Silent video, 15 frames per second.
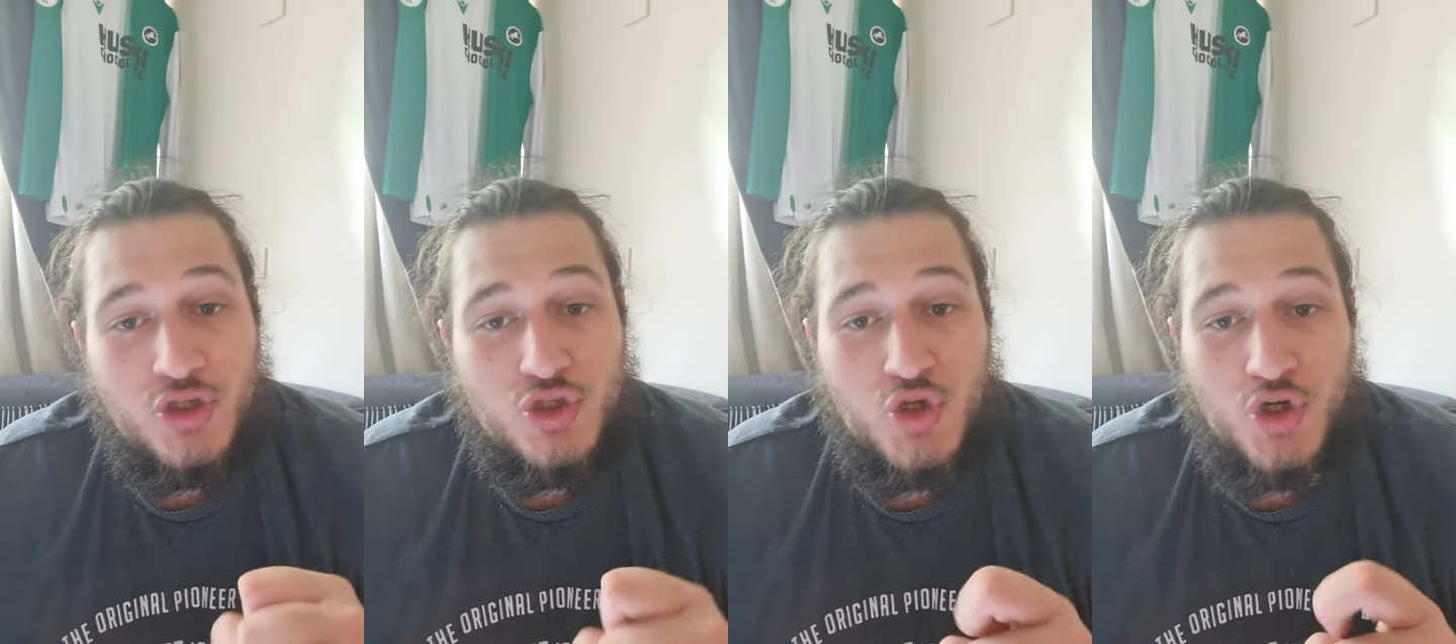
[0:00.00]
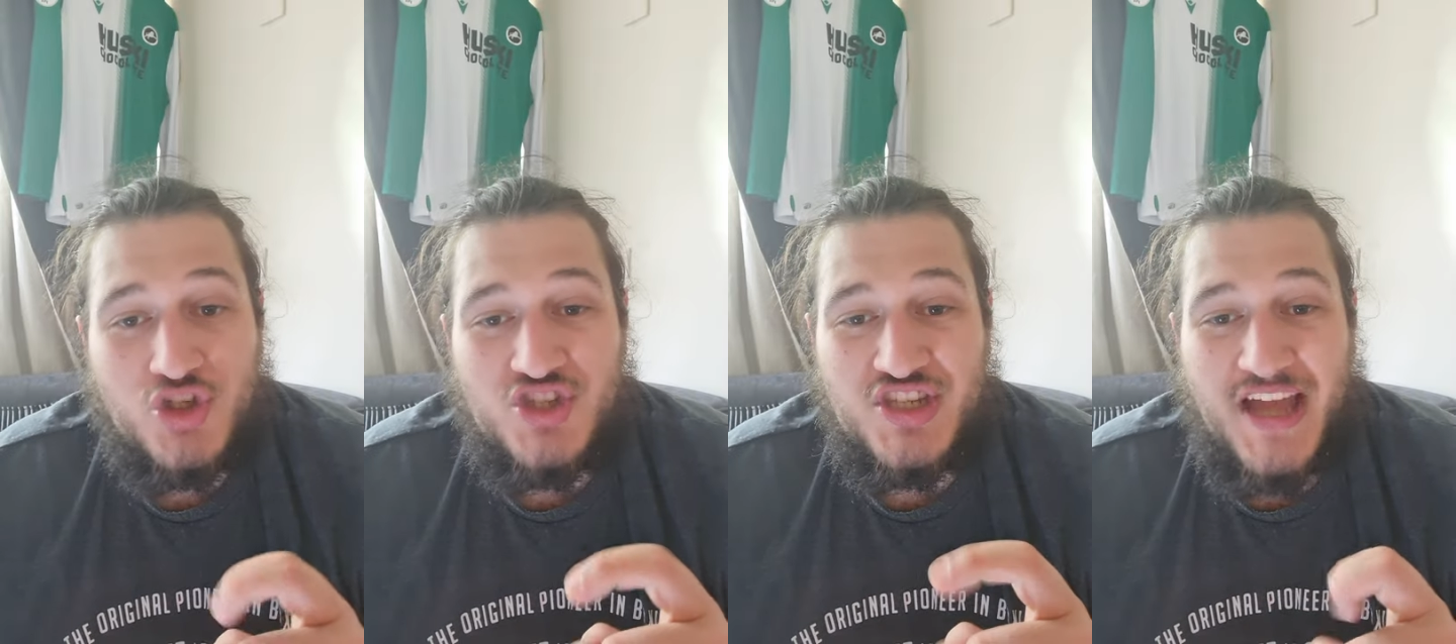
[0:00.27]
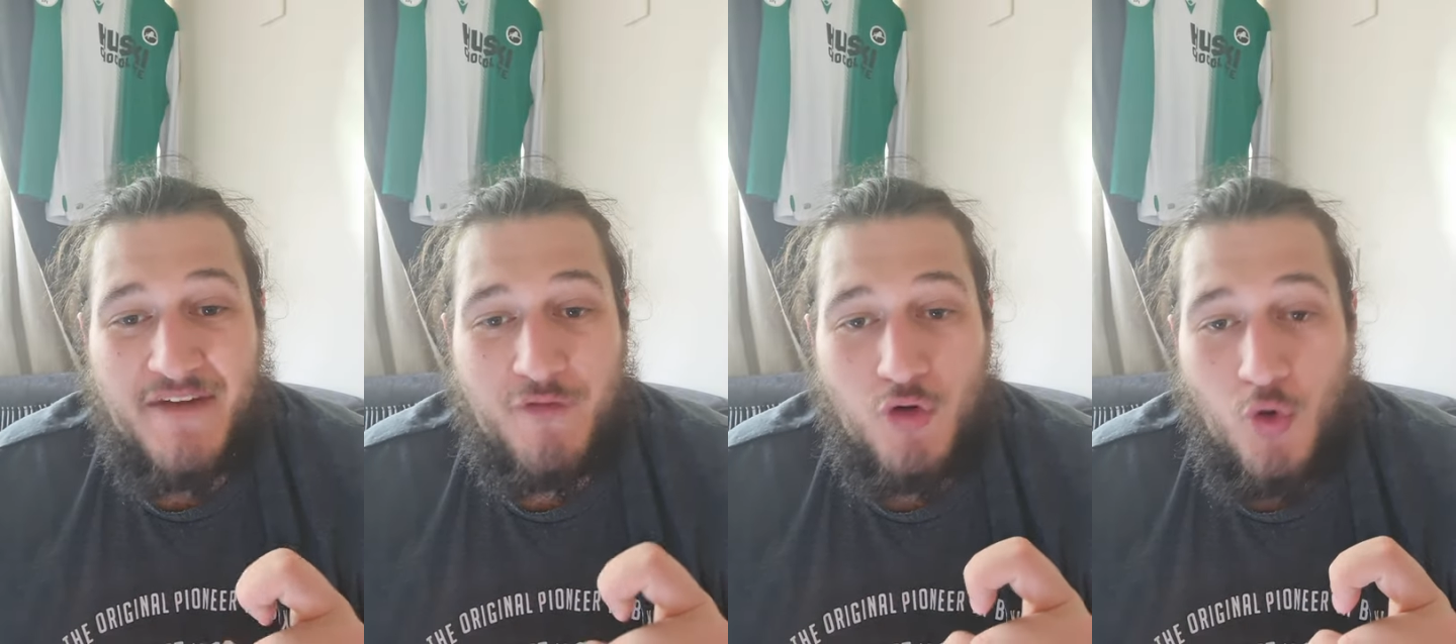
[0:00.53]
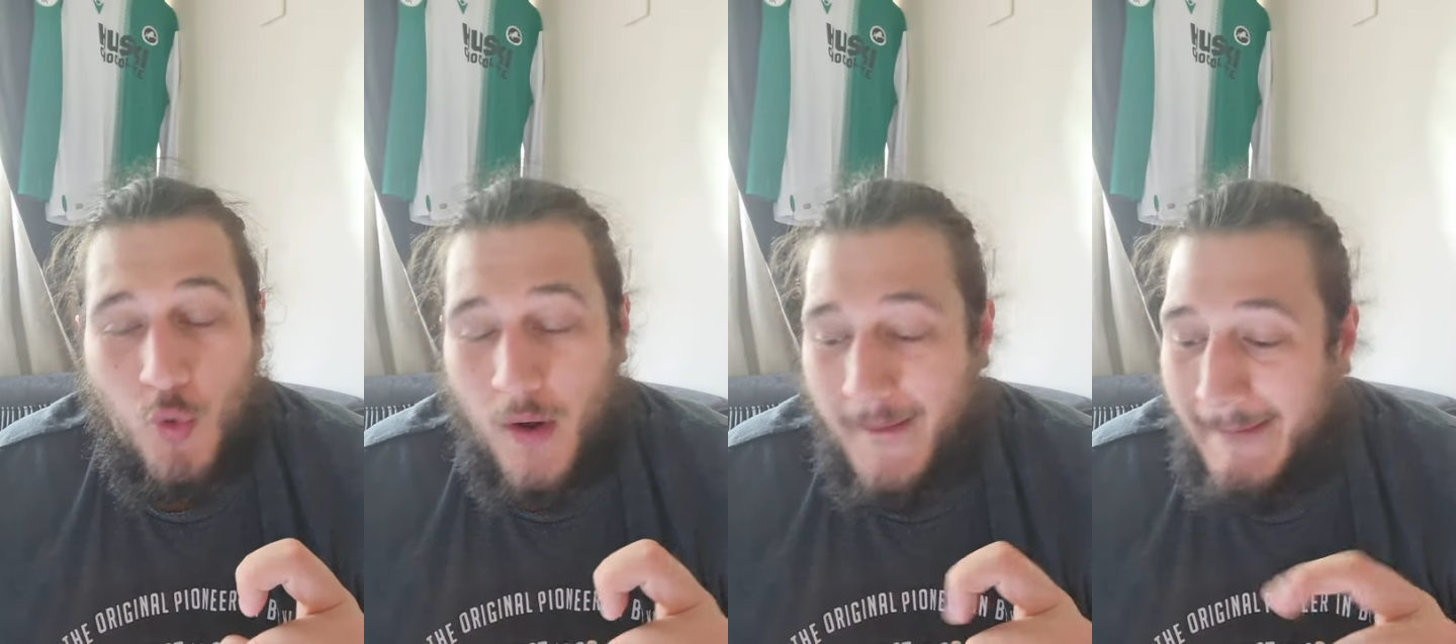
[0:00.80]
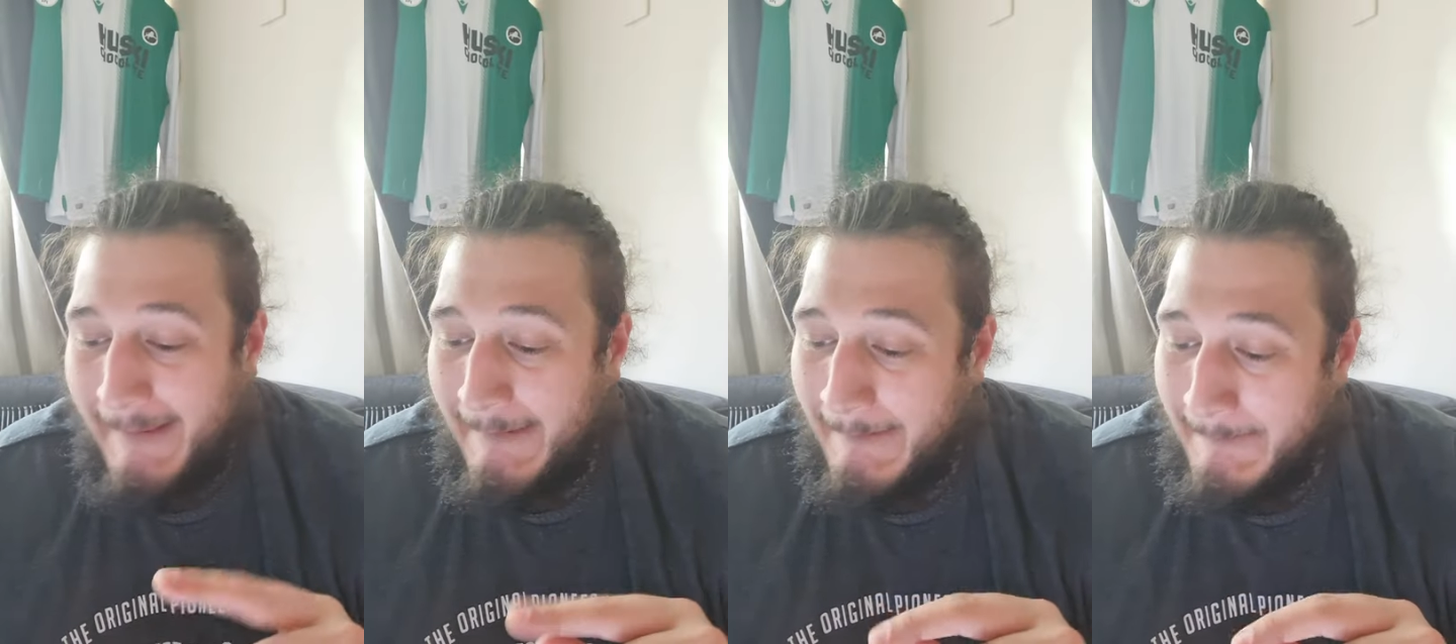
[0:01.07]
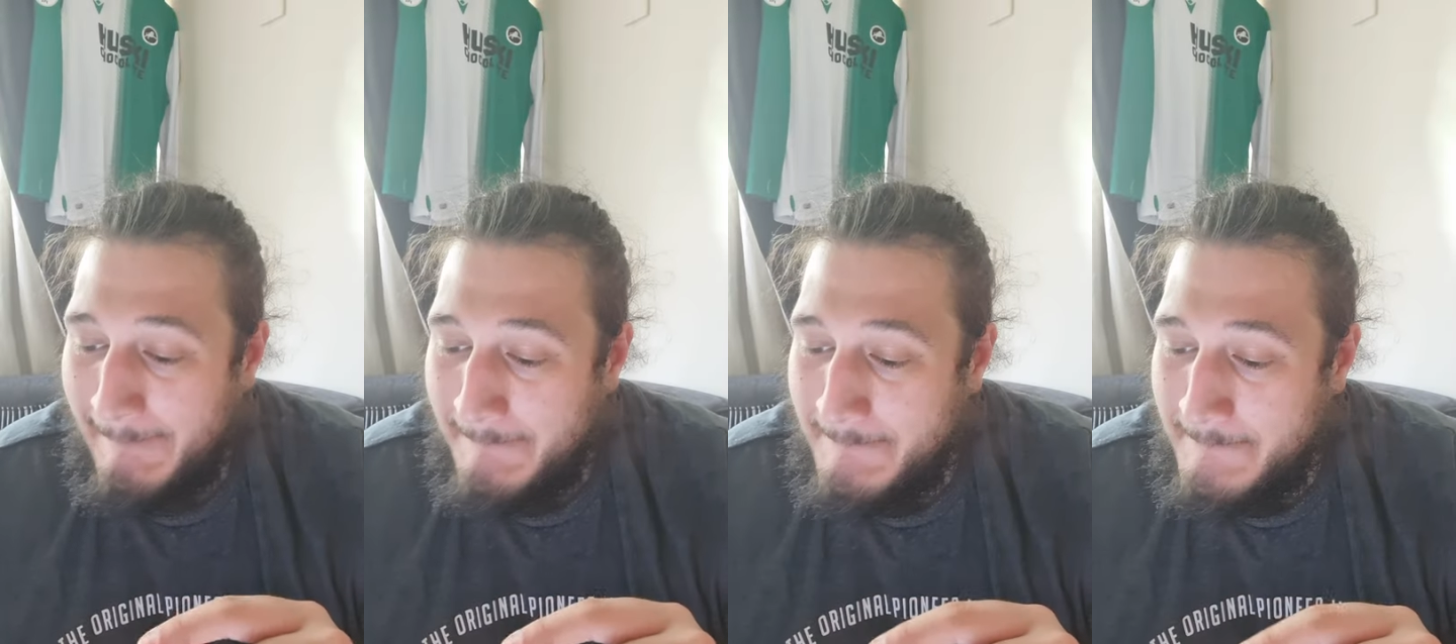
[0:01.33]
George Saville
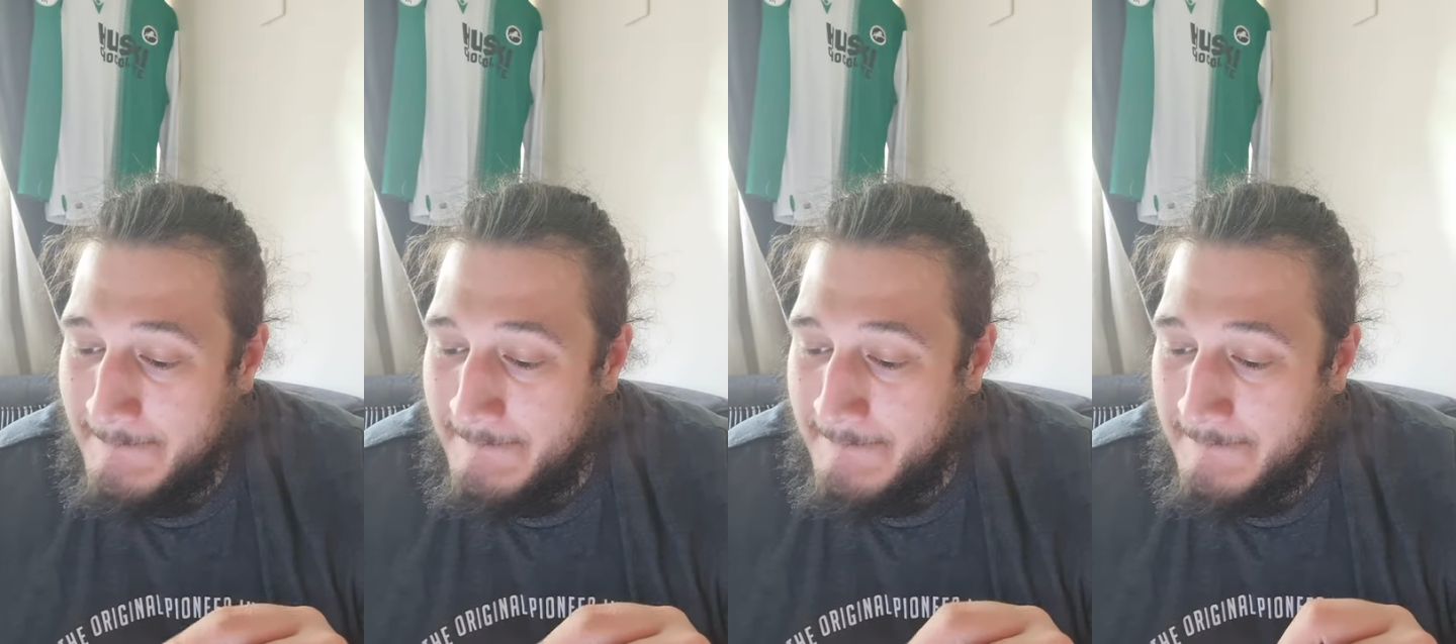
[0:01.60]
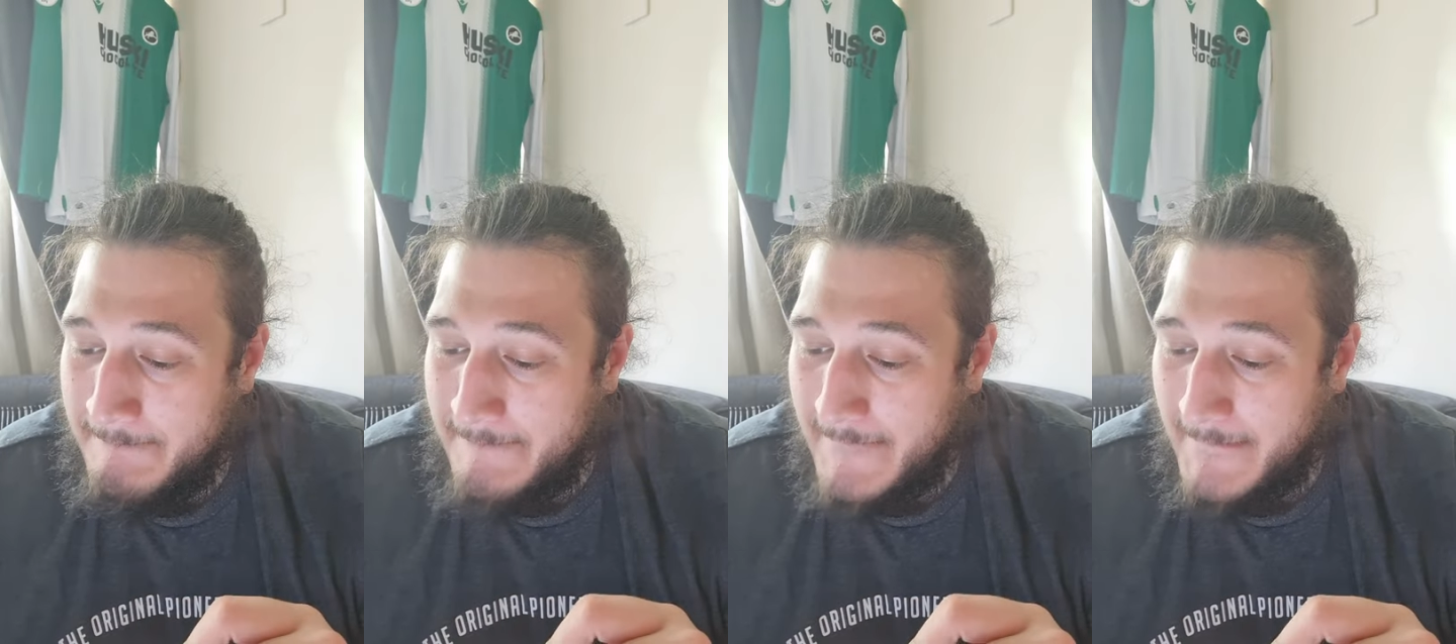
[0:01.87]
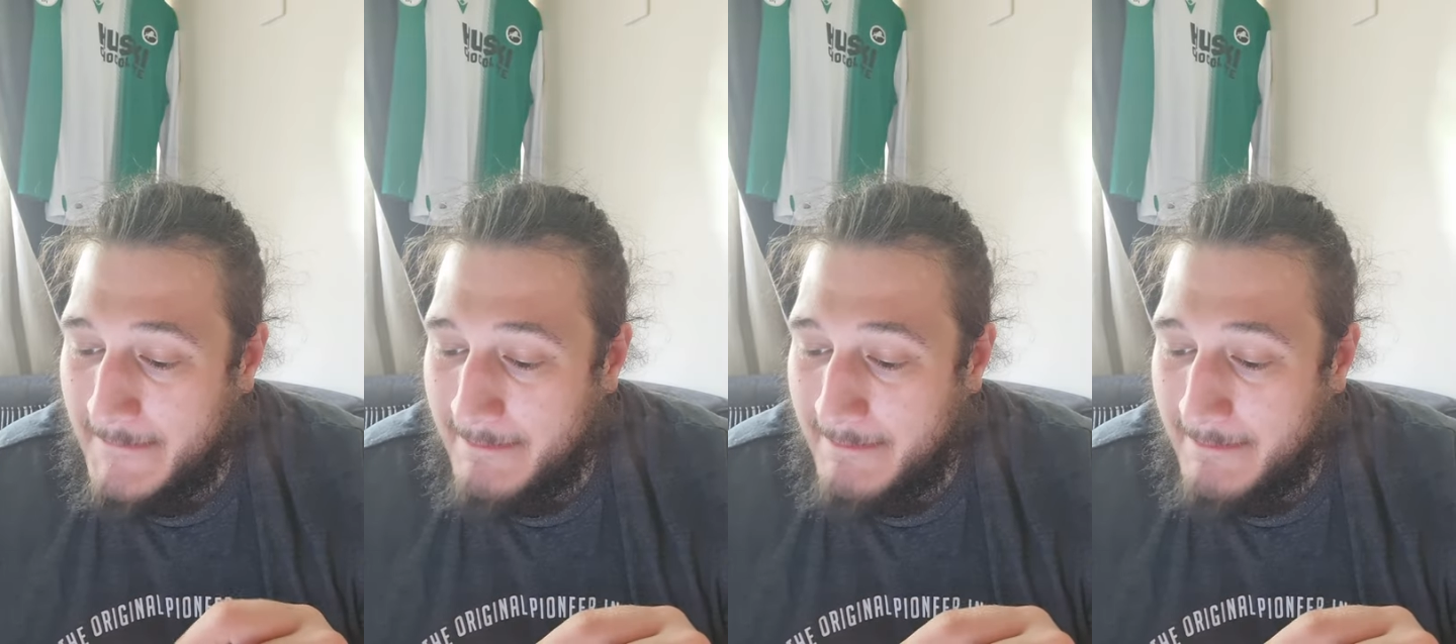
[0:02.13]
Um,